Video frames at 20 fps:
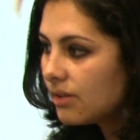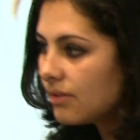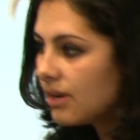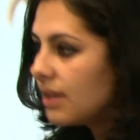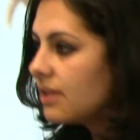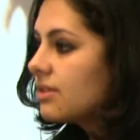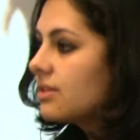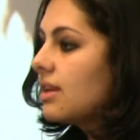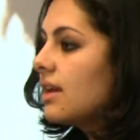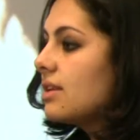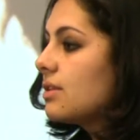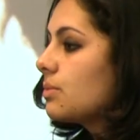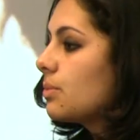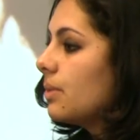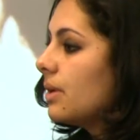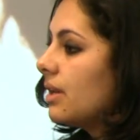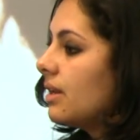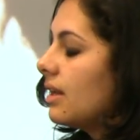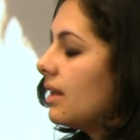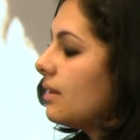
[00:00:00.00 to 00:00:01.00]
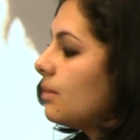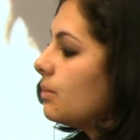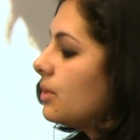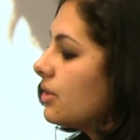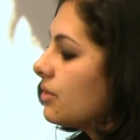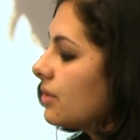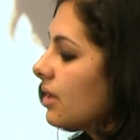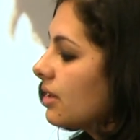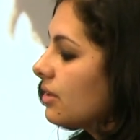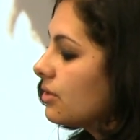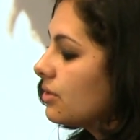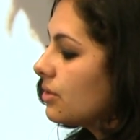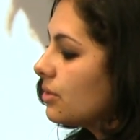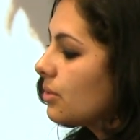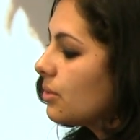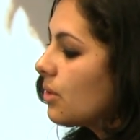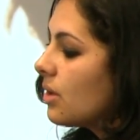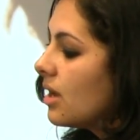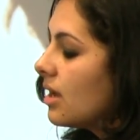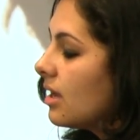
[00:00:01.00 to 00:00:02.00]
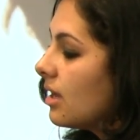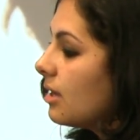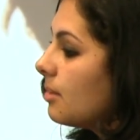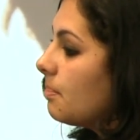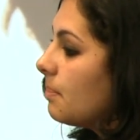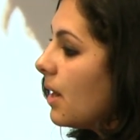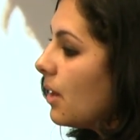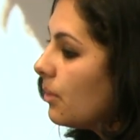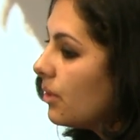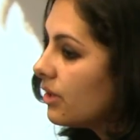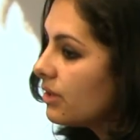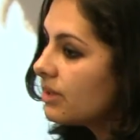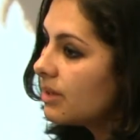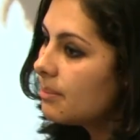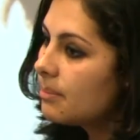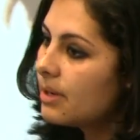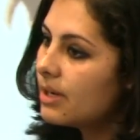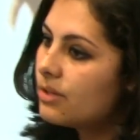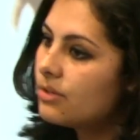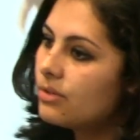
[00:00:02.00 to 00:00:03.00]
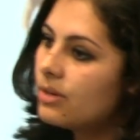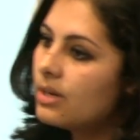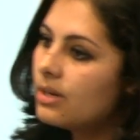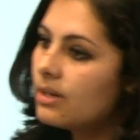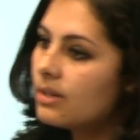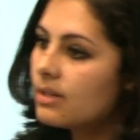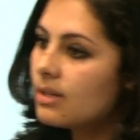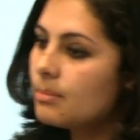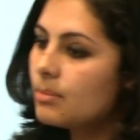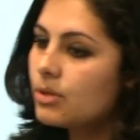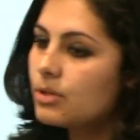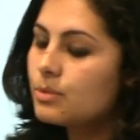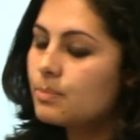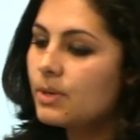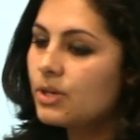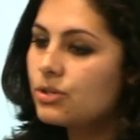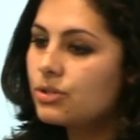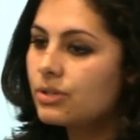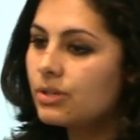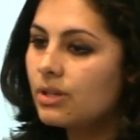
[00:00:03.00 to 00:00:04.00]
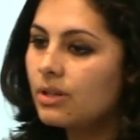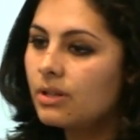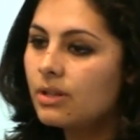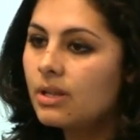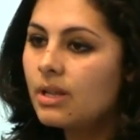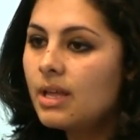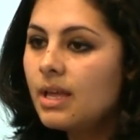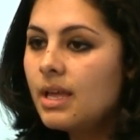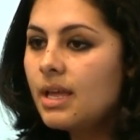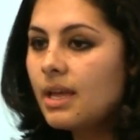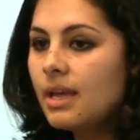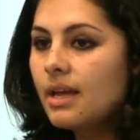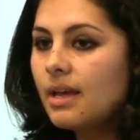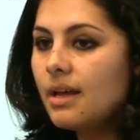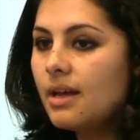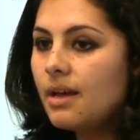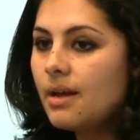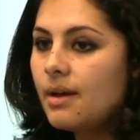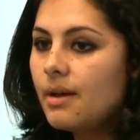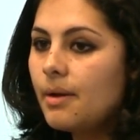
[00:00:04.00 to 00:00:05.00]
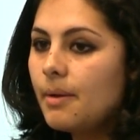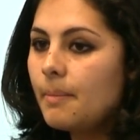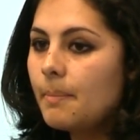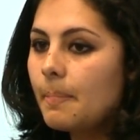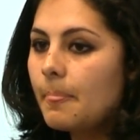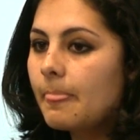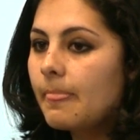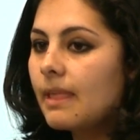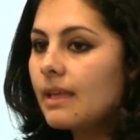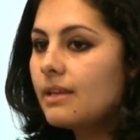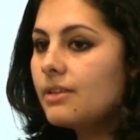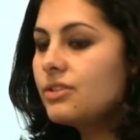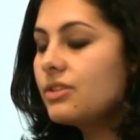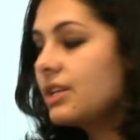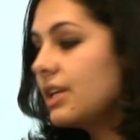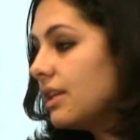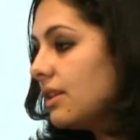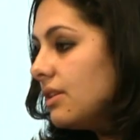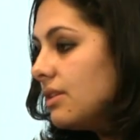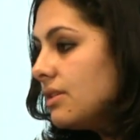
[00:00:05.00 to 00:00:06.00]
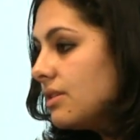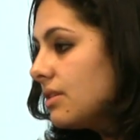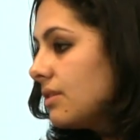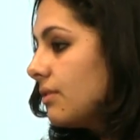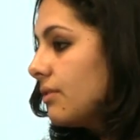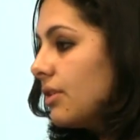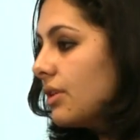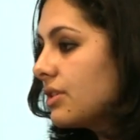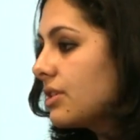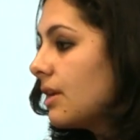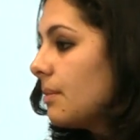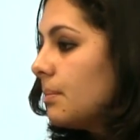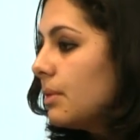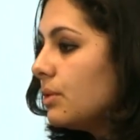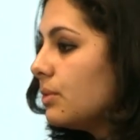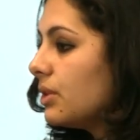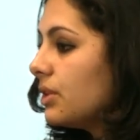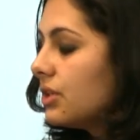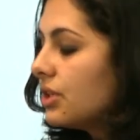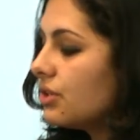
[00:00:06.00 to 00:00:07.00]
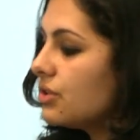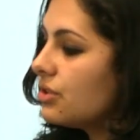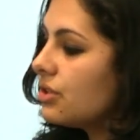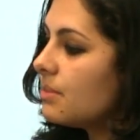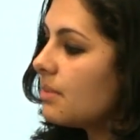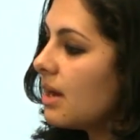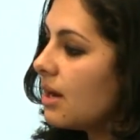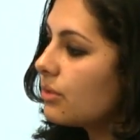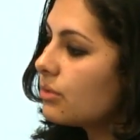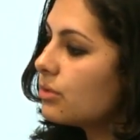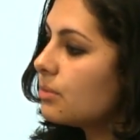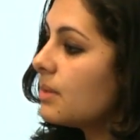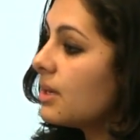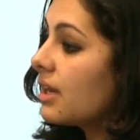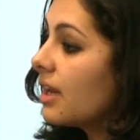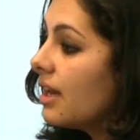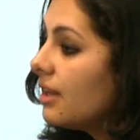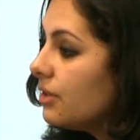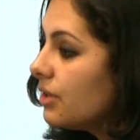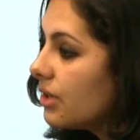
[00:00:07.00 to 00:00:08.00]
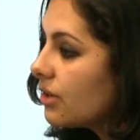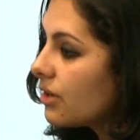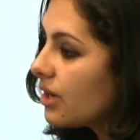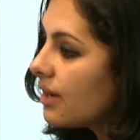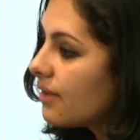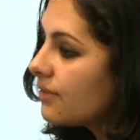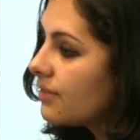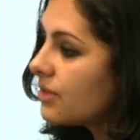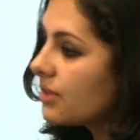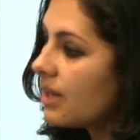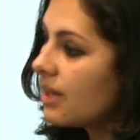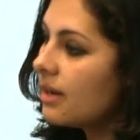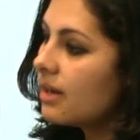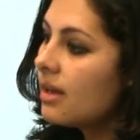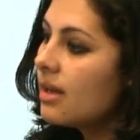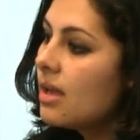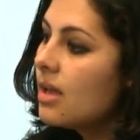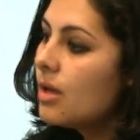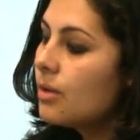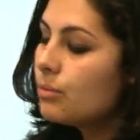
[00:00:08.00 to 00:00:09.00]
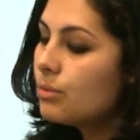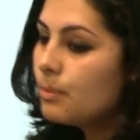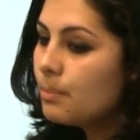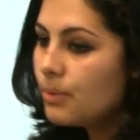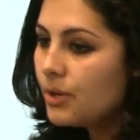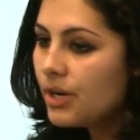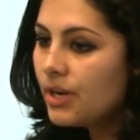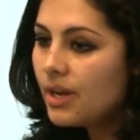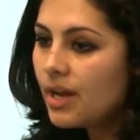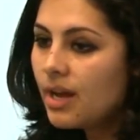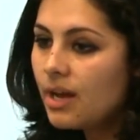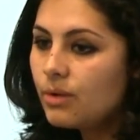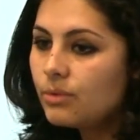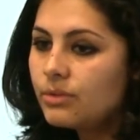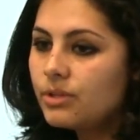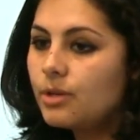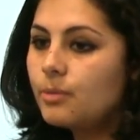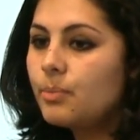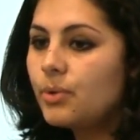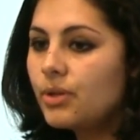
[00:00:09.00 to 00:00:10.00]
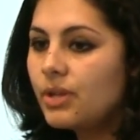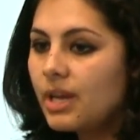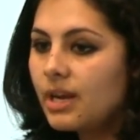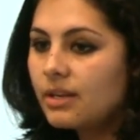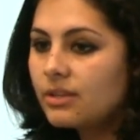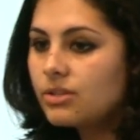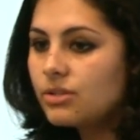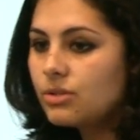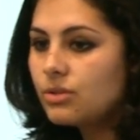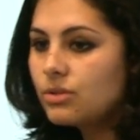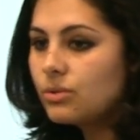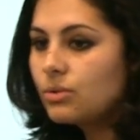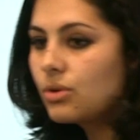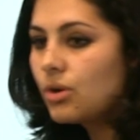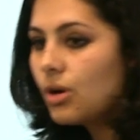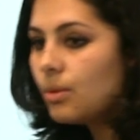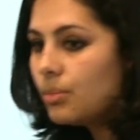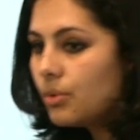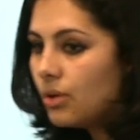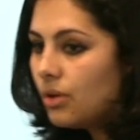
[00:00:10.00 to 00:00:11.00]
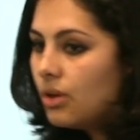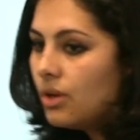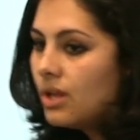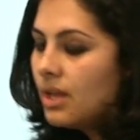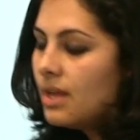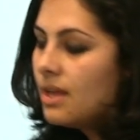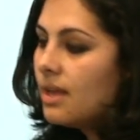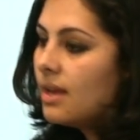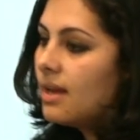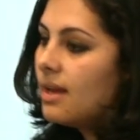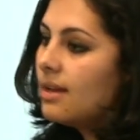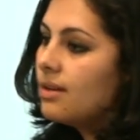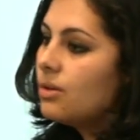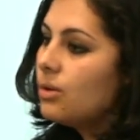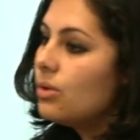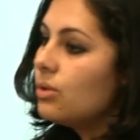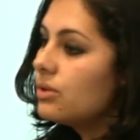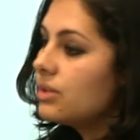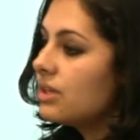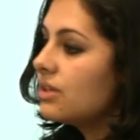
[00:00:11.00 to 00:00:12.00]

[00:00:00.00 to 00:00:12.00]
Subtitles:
rights as well, and we try to empower them by training them on special skills. For example, we teach them how to make handicrafts, and we bring out their products to Kabul and hold